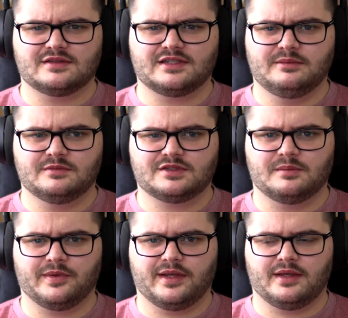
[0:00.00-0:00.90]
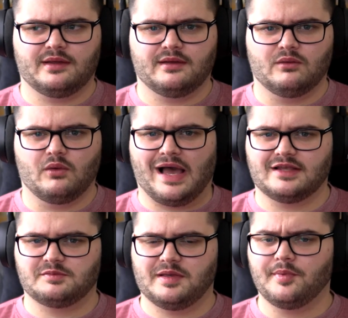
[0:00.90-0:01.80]
seems to be, or
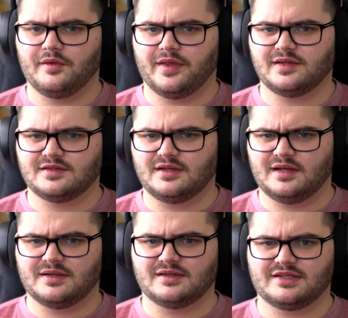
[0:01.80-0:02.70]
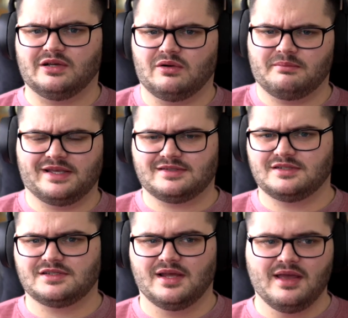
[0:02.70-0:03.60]
has people on the inside, because he got a
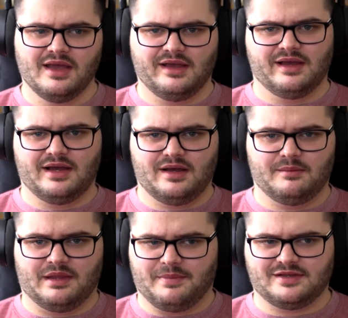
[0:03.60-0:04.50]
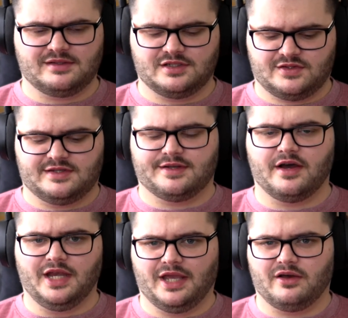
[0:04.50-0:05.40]
message that basically just said
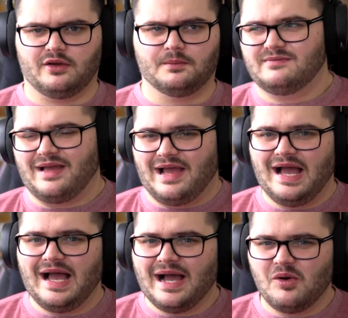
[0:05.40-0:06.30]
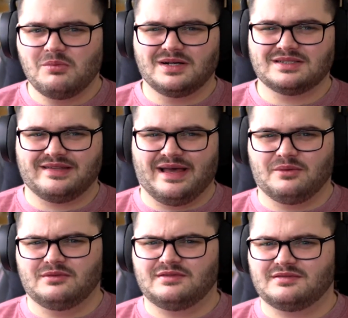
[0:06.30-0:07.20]
honeycomb. How much that
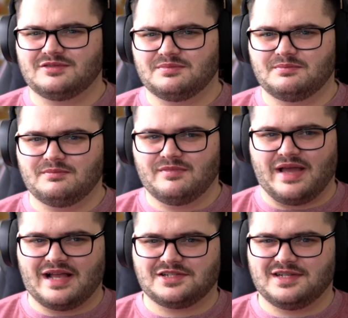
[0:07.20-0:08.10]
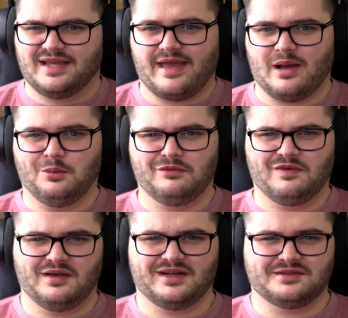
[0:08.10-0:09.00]
was actually
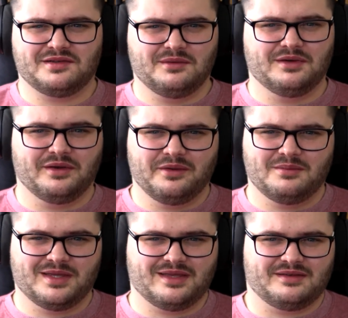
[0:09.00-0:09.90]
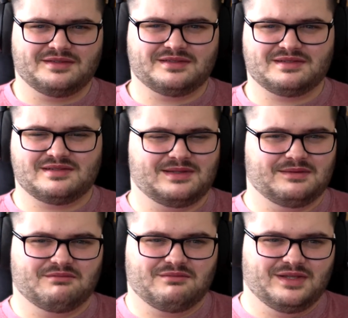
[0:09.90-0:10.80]
helpful, I don't know, because
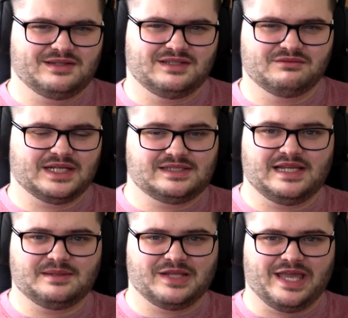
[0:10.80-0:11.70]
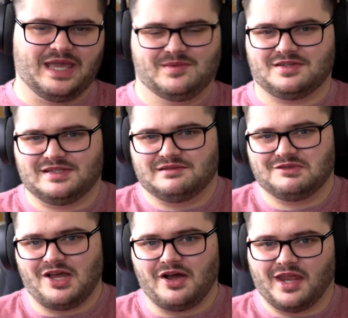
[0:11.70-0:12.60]
it didn't really turn the game, it just said
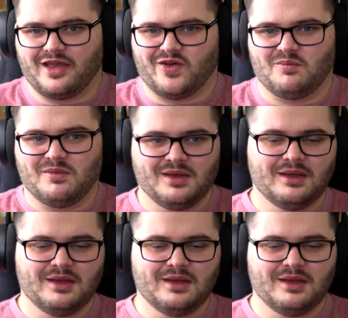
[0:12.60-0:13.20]
honeycomb.